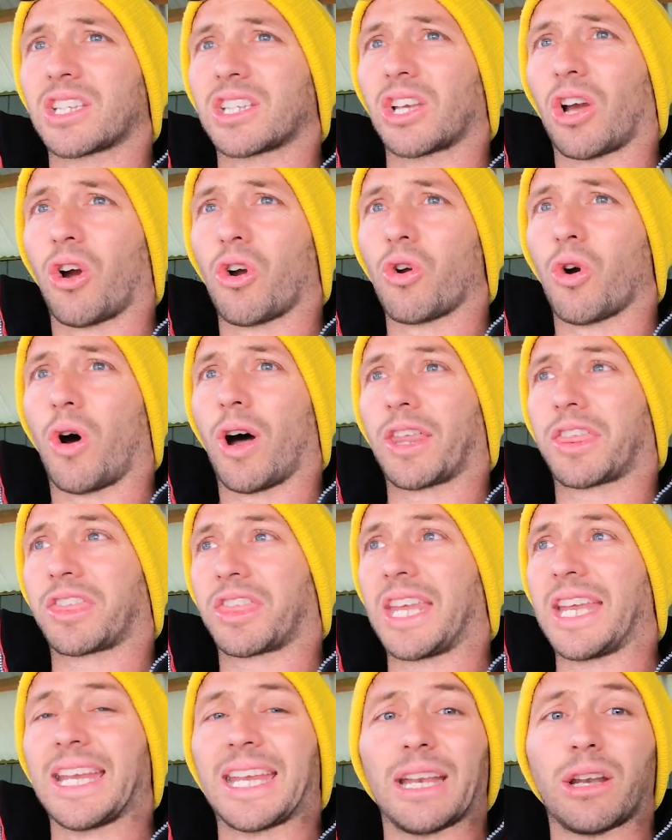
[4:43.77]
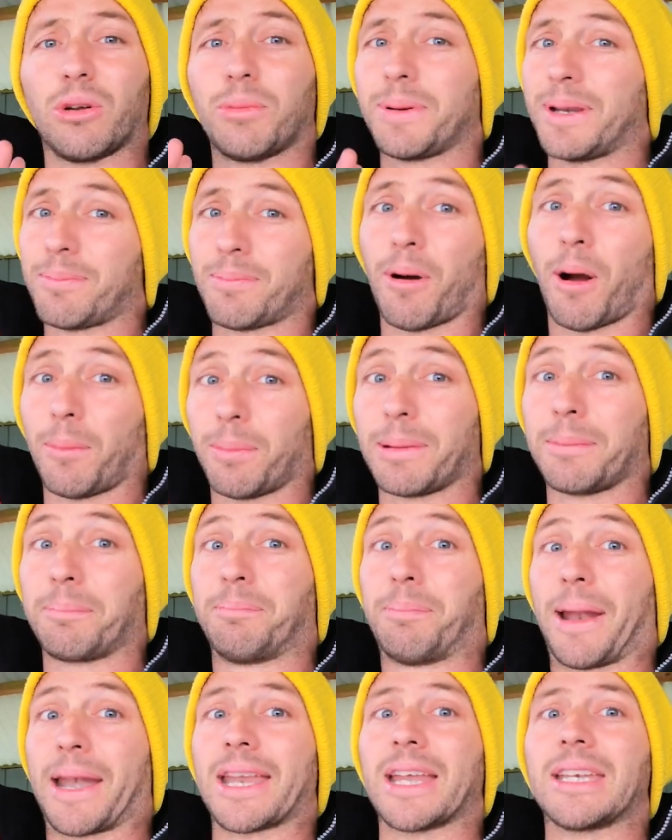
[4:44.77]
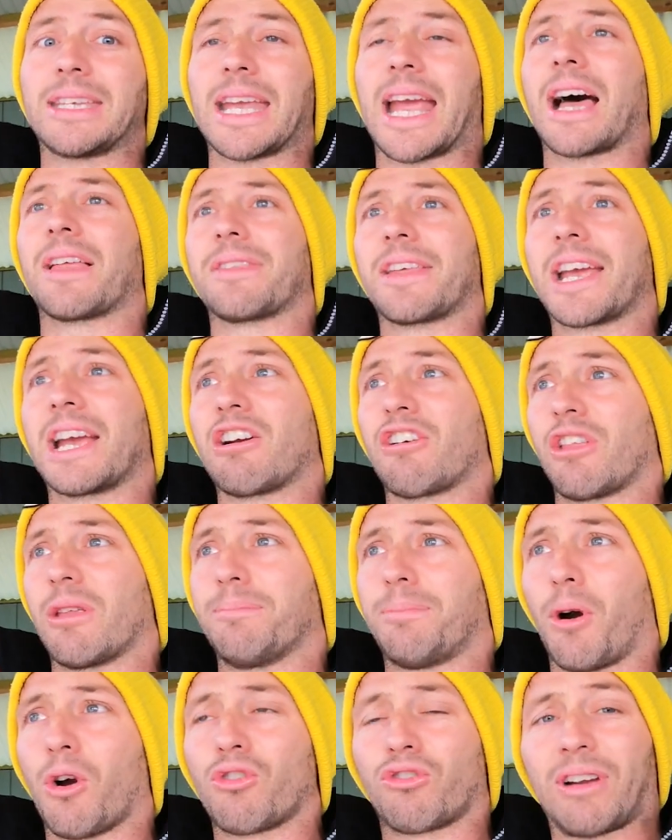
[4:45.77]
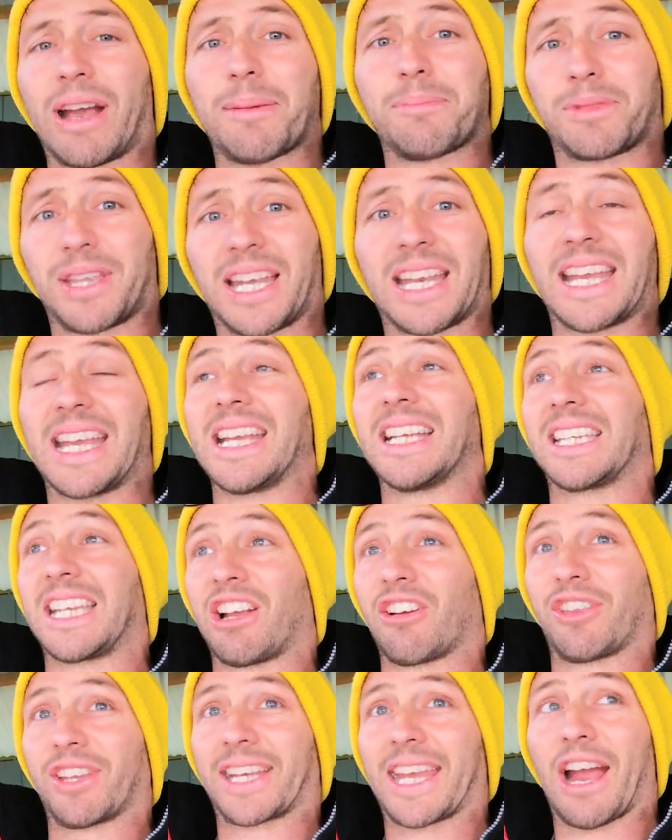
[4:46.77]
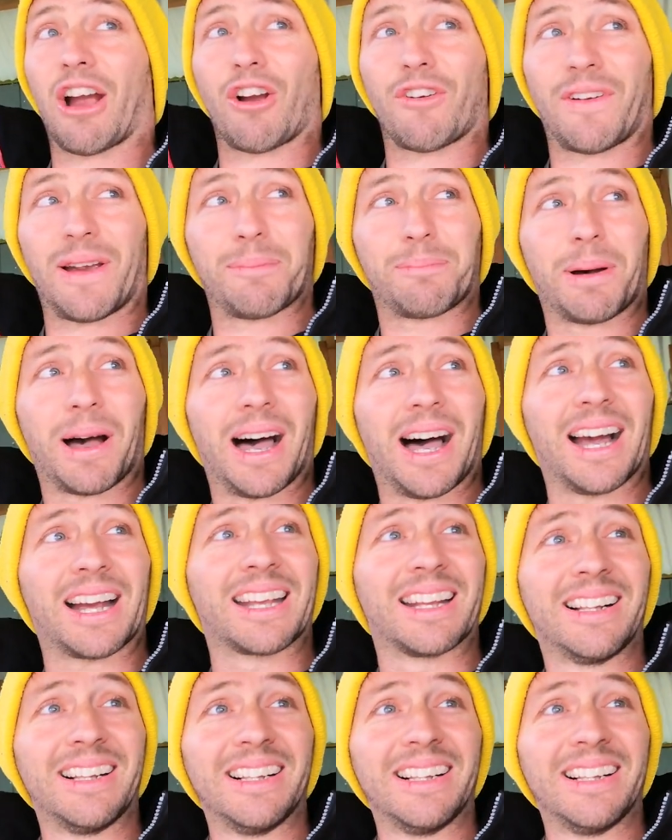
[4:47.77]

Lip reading: so I think it'll be probably better down there at the boat ramp than it is here at the Caravan park.